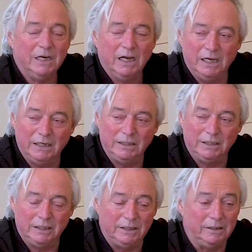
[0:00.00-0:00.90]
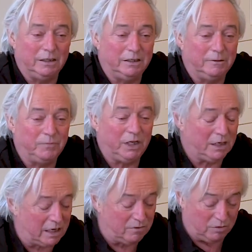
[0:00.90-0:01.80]
And
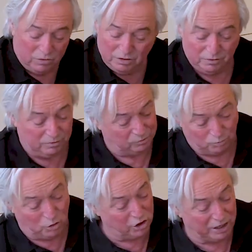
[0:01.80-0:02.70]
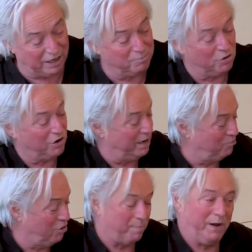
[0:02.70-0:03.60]
then more and
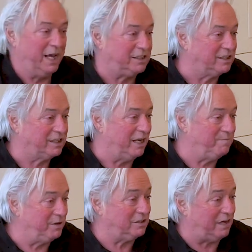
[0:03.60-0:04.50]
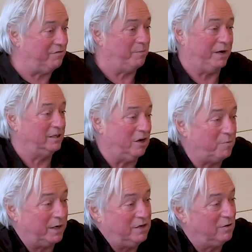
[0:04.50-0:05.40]
more places came, because
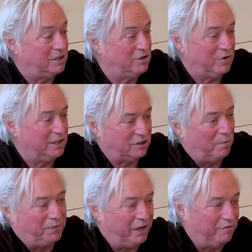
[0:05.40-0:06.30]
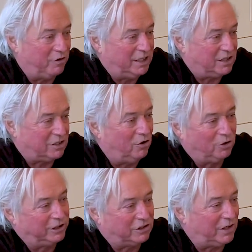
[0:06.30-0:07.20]
nobody was doing something for this
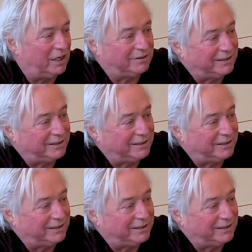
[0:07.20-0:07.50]
older crowd.